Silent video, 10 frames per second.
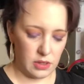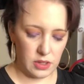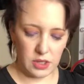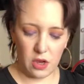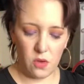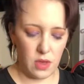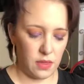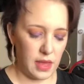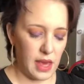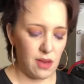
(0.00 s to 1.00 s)
So
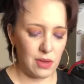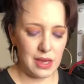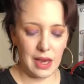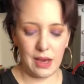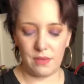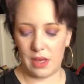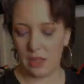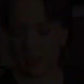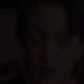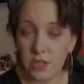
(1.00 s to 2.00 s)
there we have
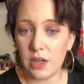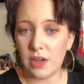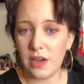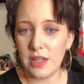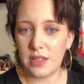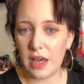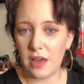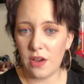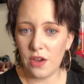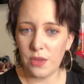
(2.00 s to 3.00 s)
it. So guys,
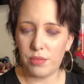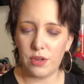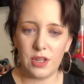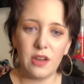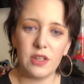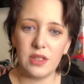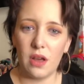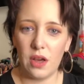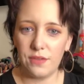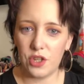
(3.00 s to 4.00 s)
they are the products
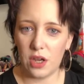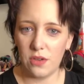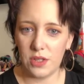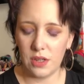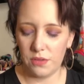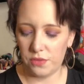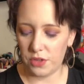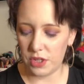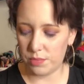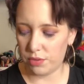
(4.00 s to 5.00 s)
that I've chosen for
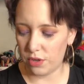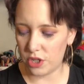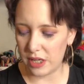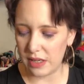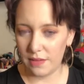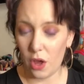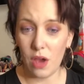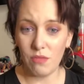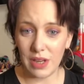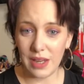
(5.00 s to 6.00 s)
this project.
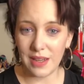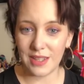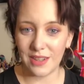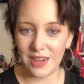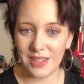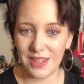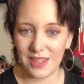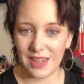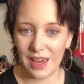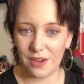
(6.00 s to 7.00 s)
I'm really excited
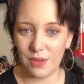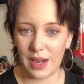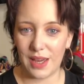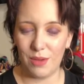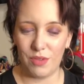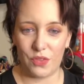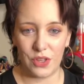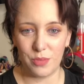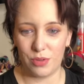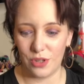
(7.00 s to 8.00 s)
to get cracking with
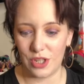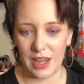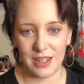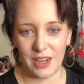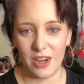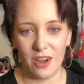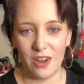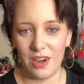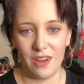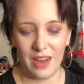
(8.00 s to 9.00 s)
this project, I
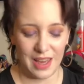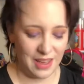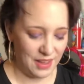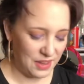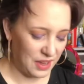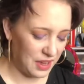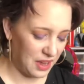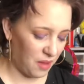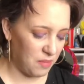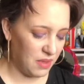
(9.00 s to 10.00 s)
can't lie.
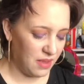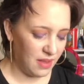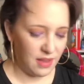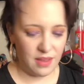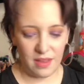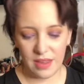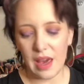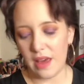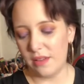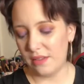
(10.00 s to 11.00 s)

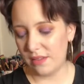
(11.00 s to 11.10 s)
Yeah.